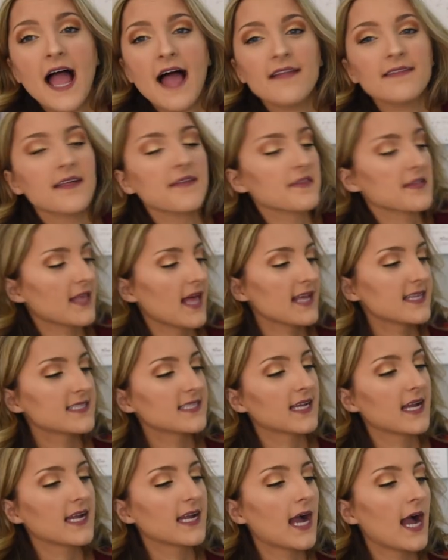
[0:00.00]
And then the last
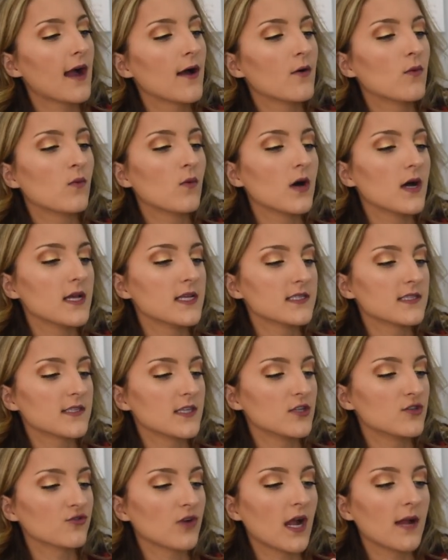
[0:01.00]
thing I got was
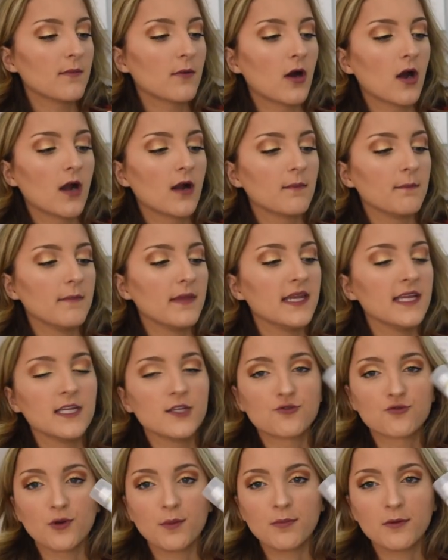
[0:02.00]
the Dry Bar
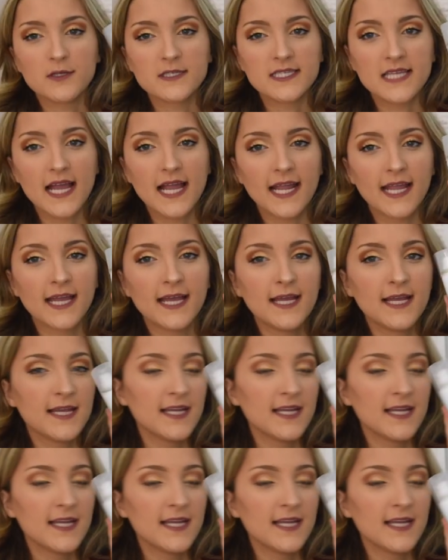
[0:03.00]
Mini Triple Sec.